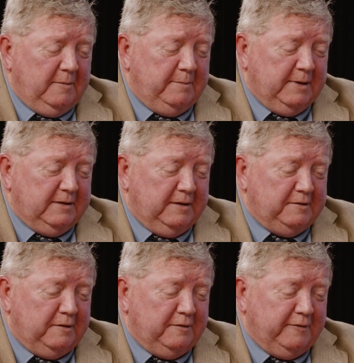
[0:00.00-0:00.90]
But
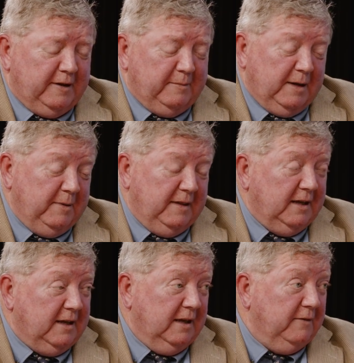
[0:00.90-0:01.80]
this is fun. Maybe they
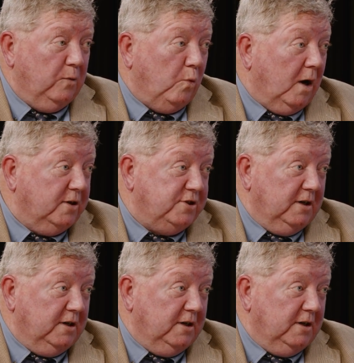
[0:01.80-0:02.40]
can even watch it